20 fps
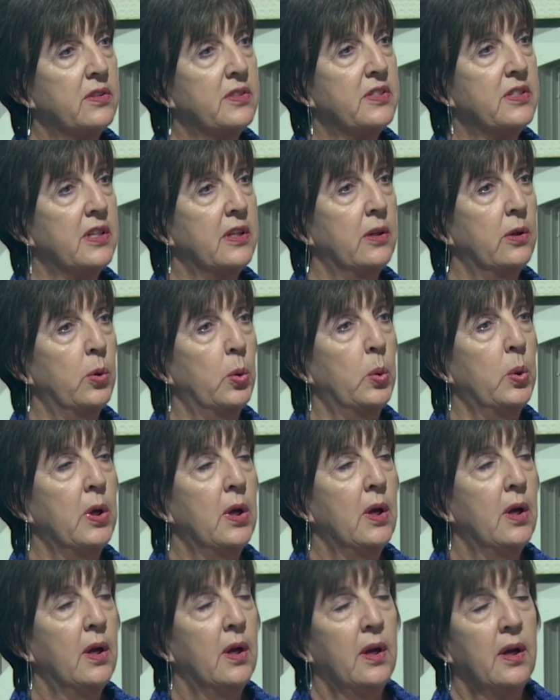So
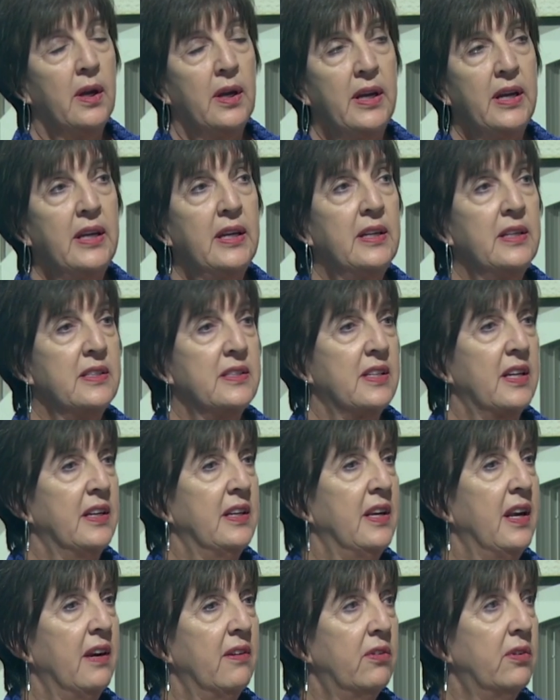it is a
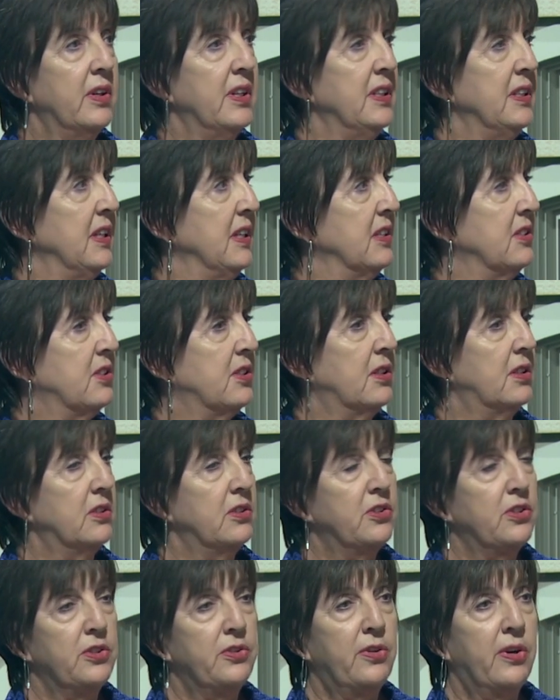never ending
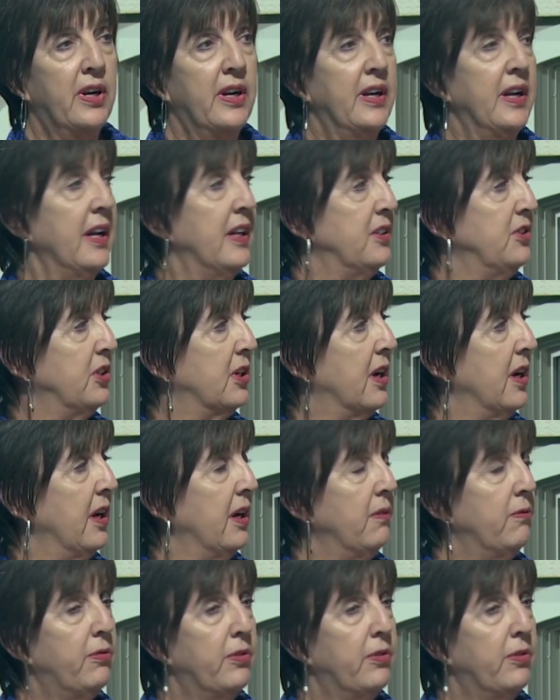search to try to educate